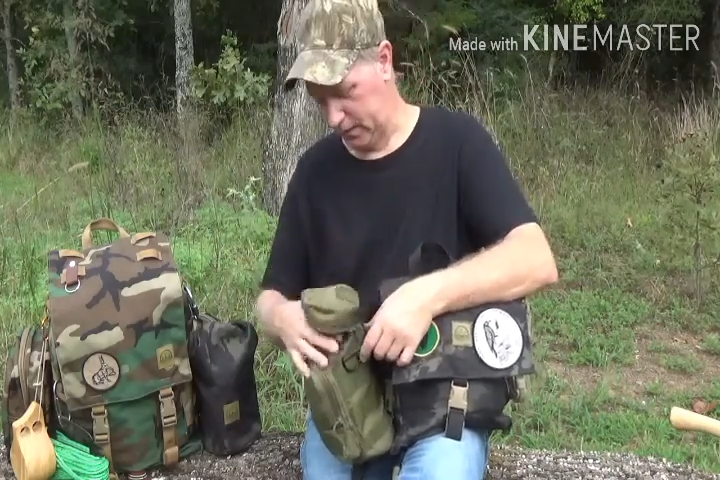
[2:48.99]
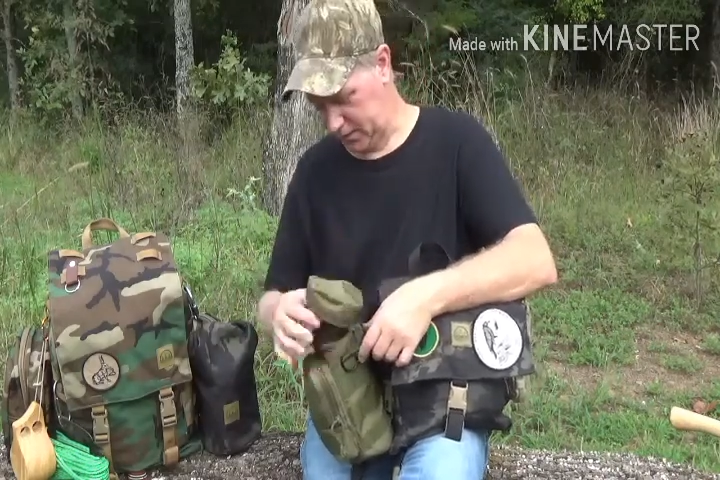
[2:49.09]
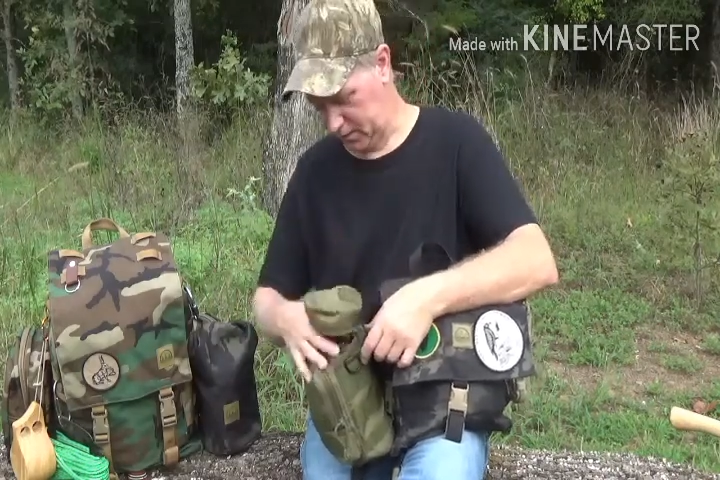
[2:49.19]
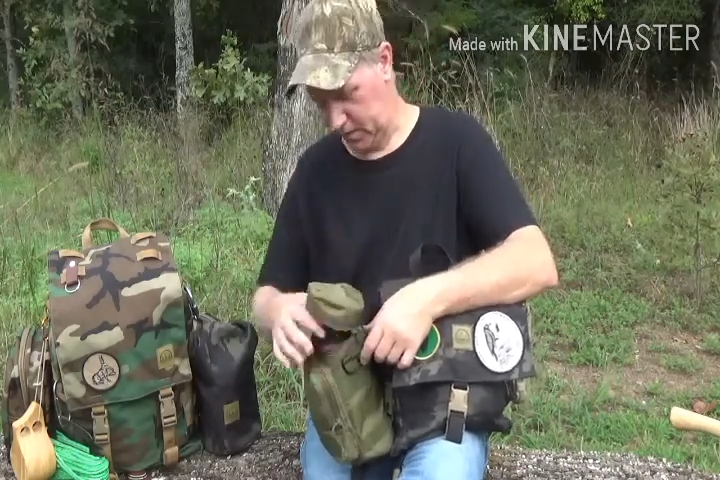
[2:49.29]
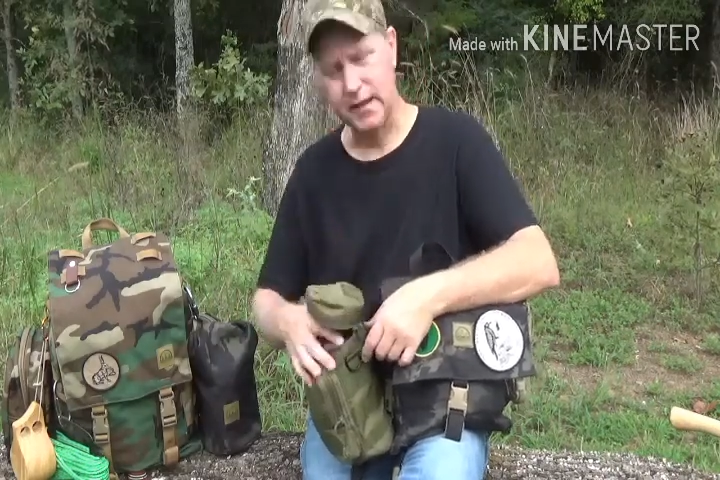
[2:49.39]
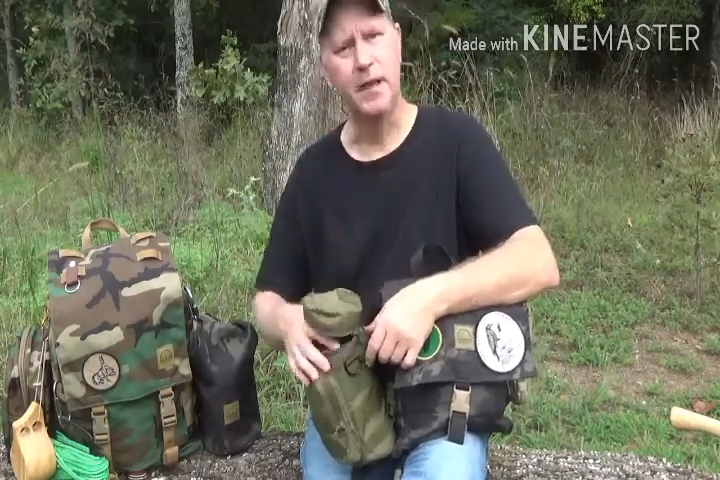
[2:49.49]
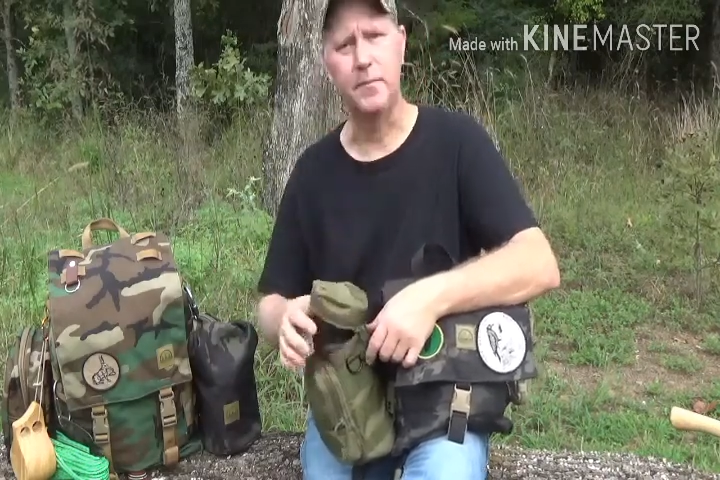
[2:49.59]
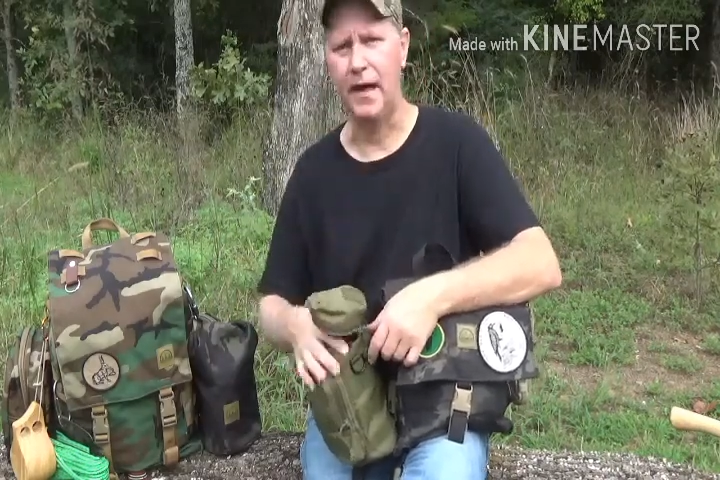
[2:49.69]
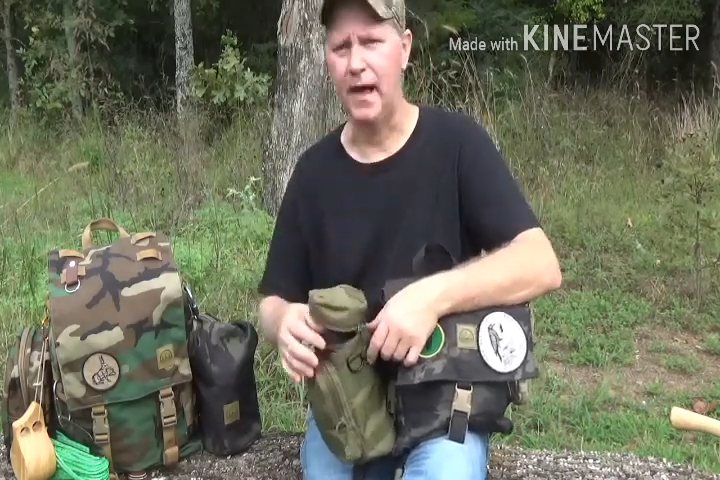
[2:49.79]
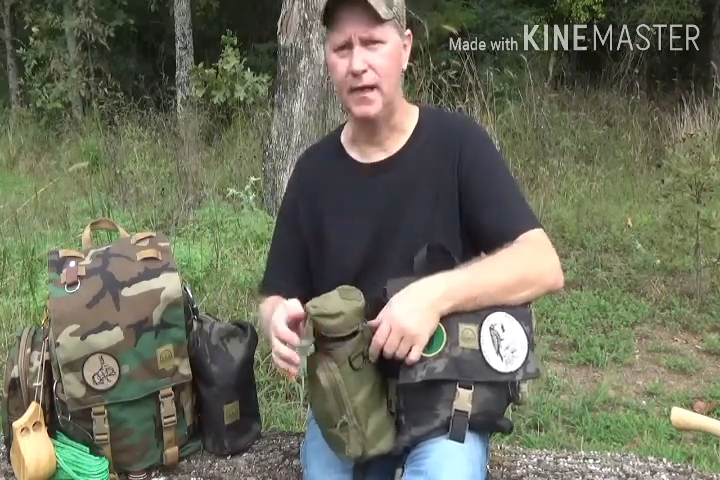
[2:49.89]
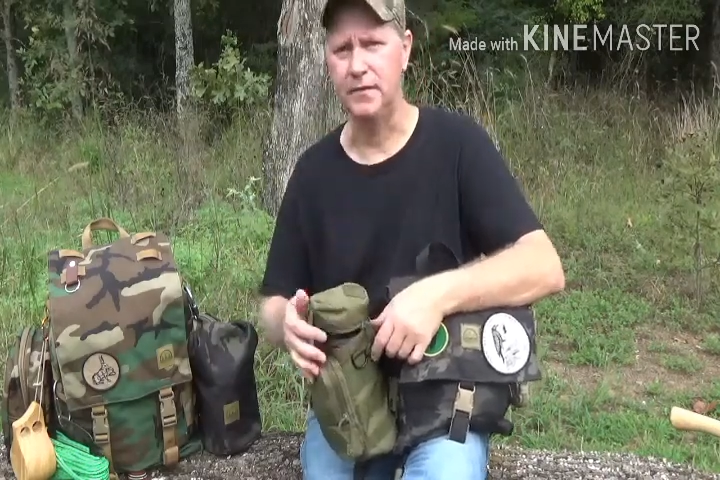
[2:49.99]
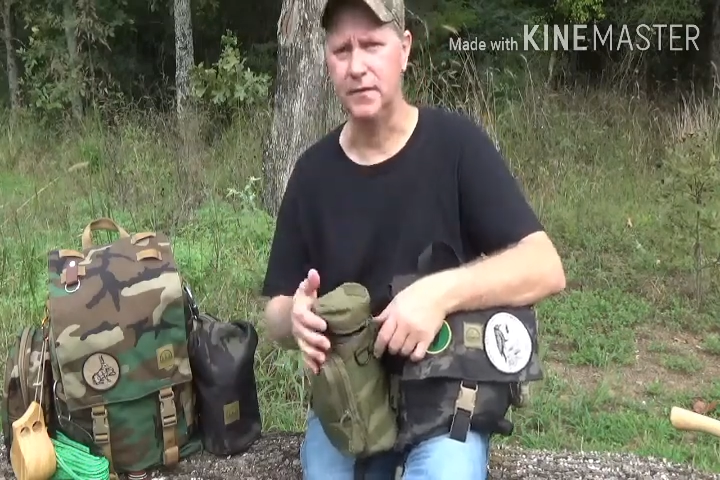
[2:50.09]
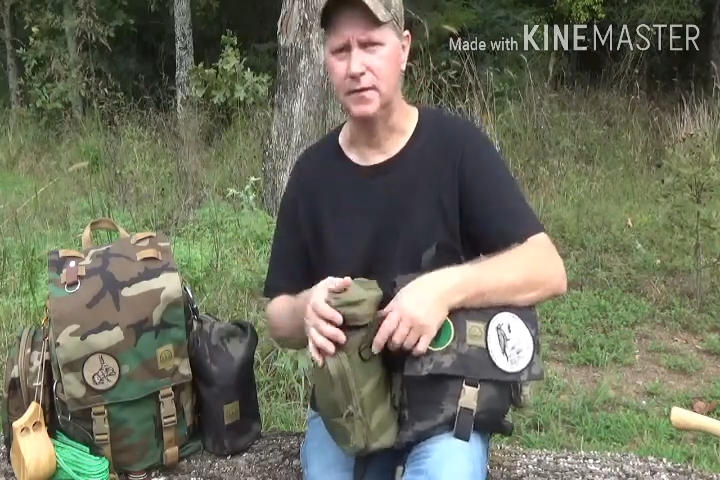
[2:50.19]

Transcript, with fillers: just keep an idea